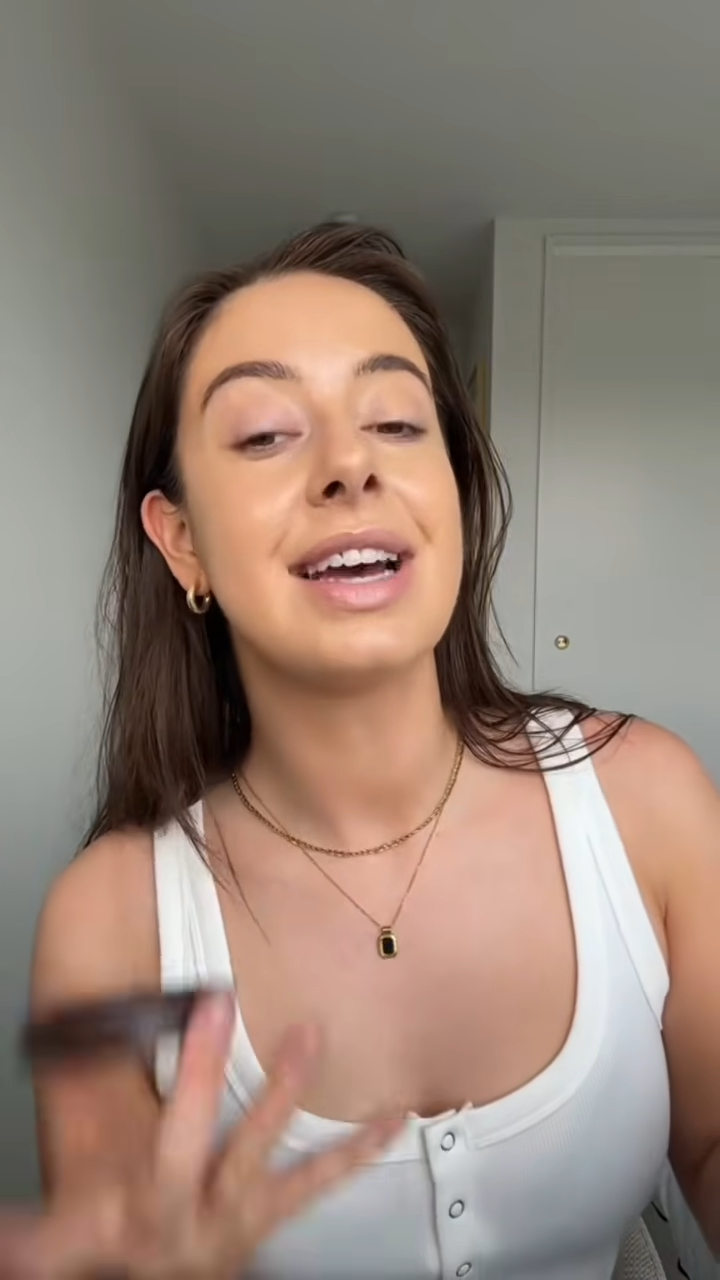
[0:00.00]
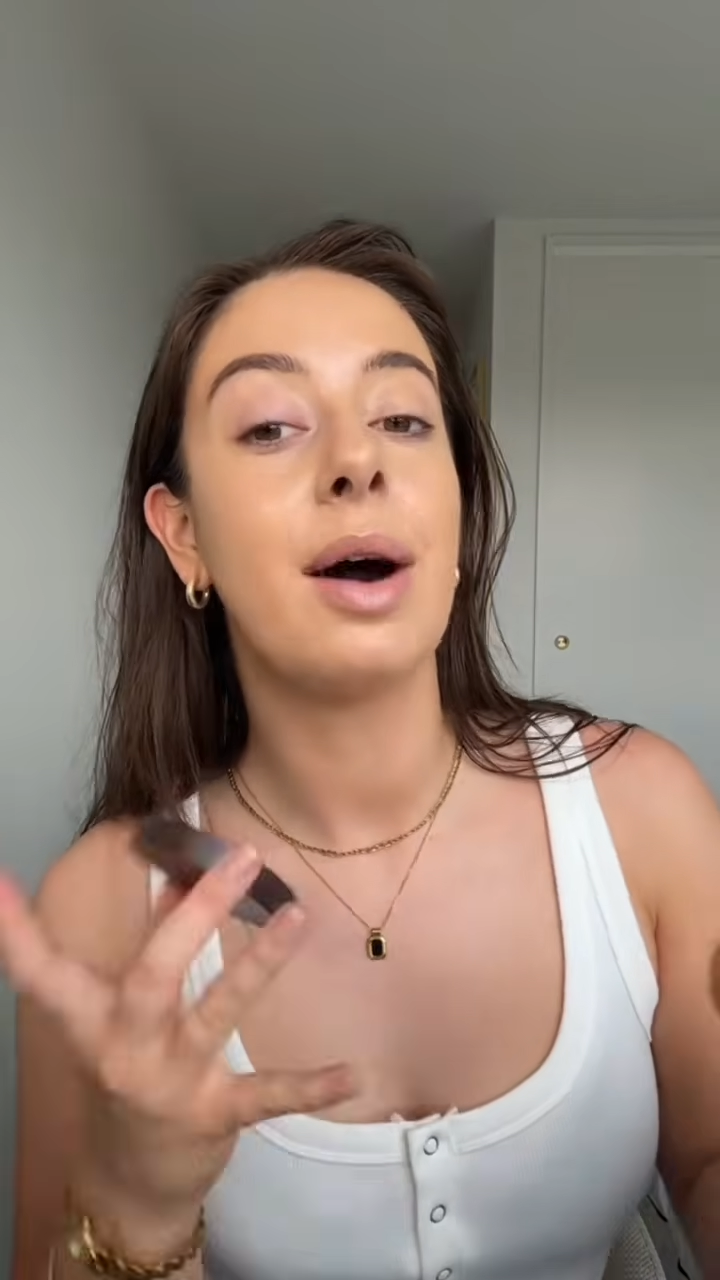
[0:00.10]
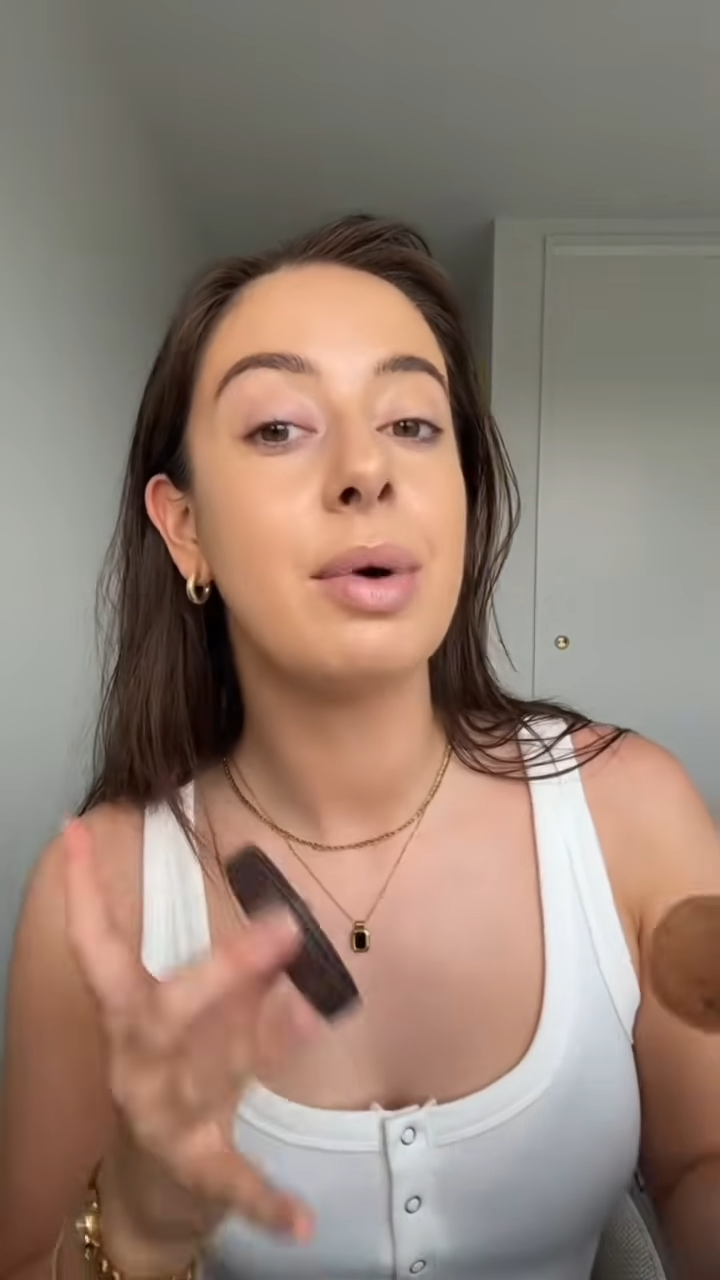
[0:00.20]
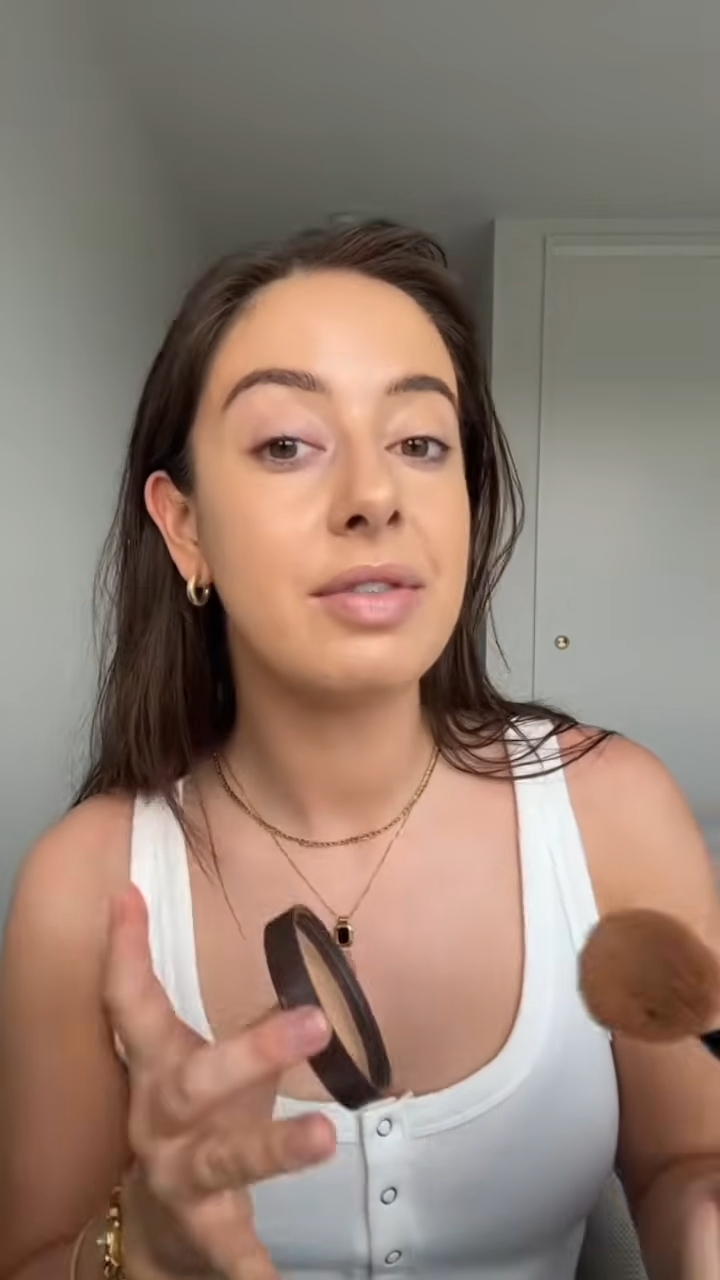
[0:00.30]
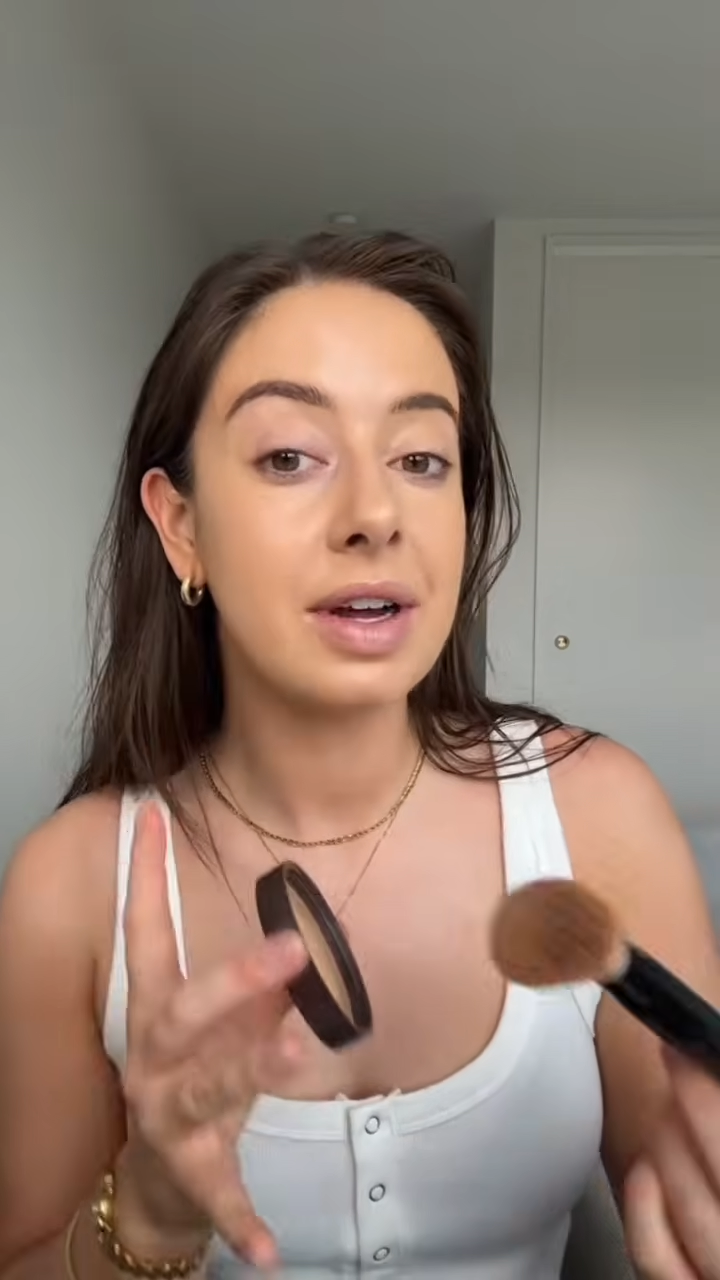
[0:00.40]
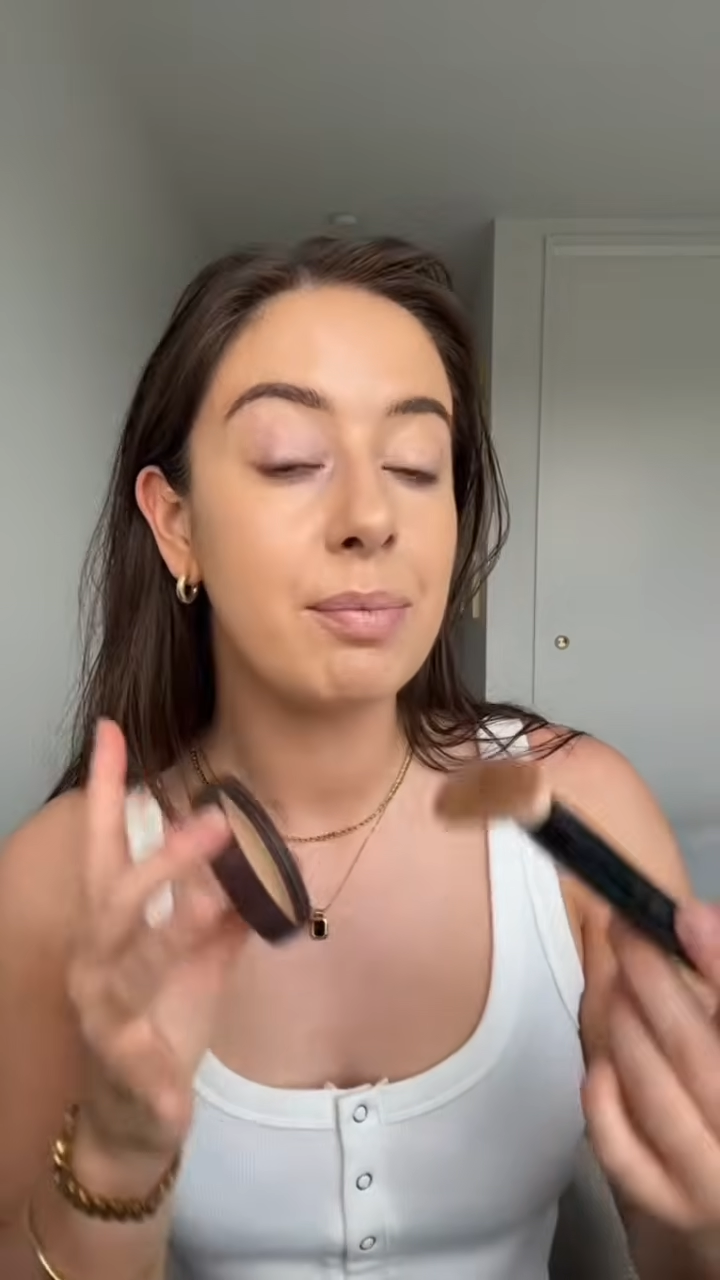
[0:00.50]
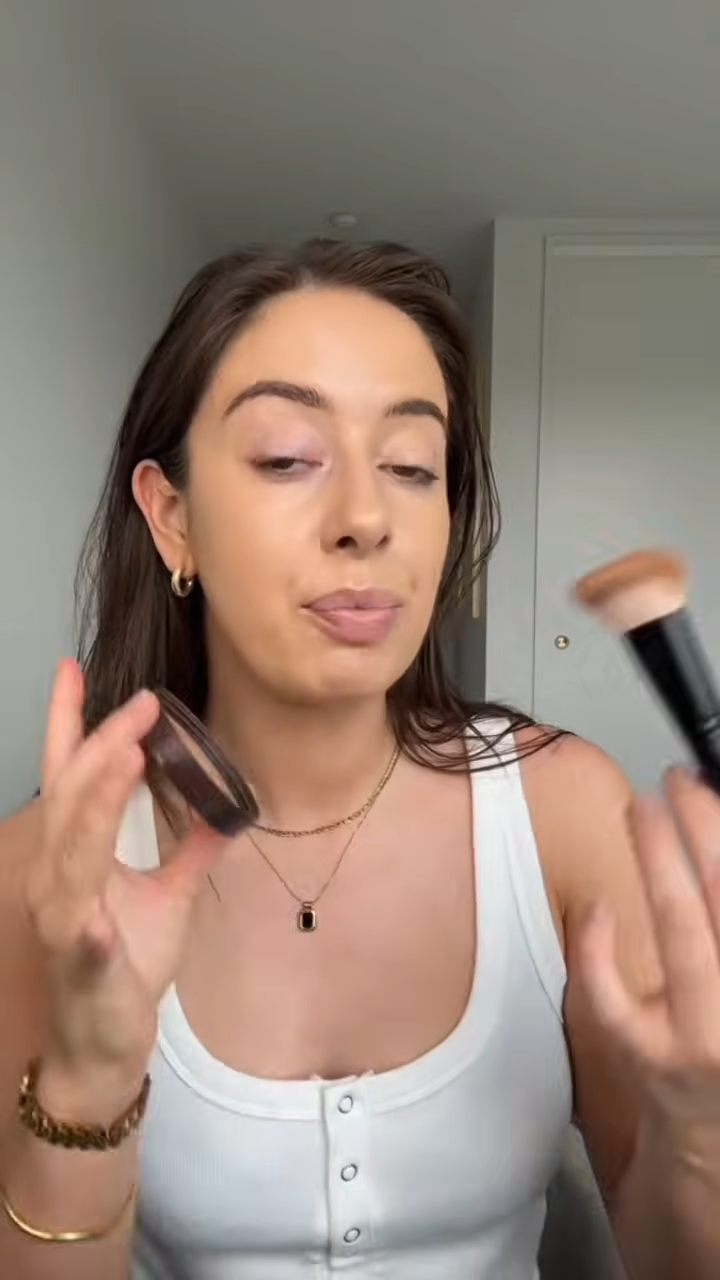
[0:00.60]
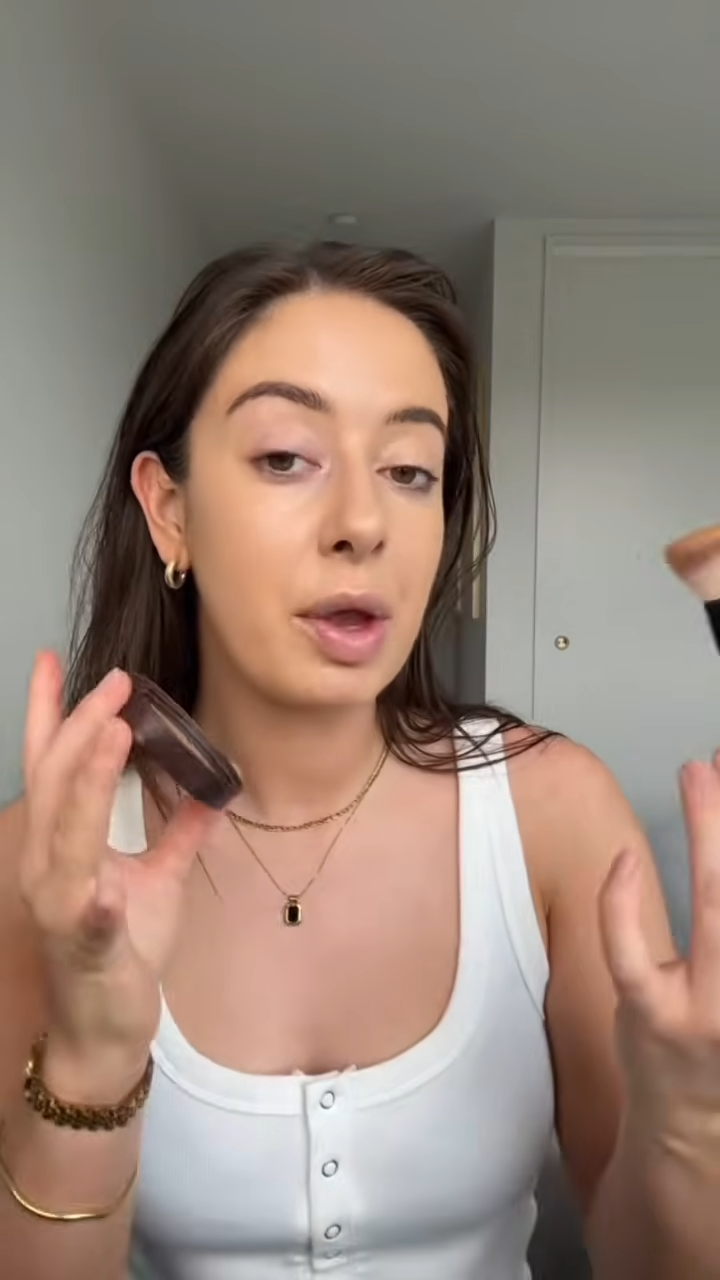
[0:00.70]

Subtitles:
However,